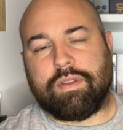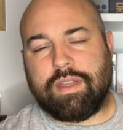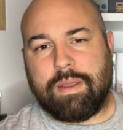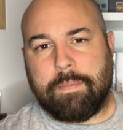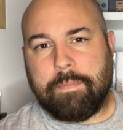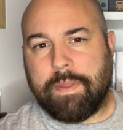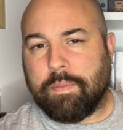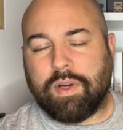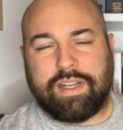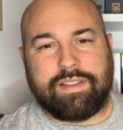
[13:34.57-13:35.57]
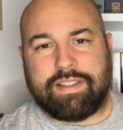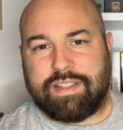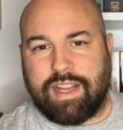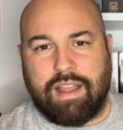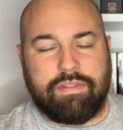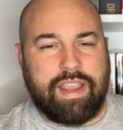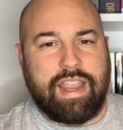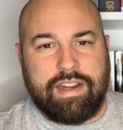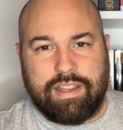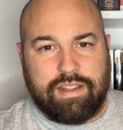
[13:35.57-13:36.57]
the booklet doesn't have
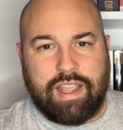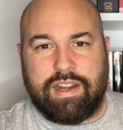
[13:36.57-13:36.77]
any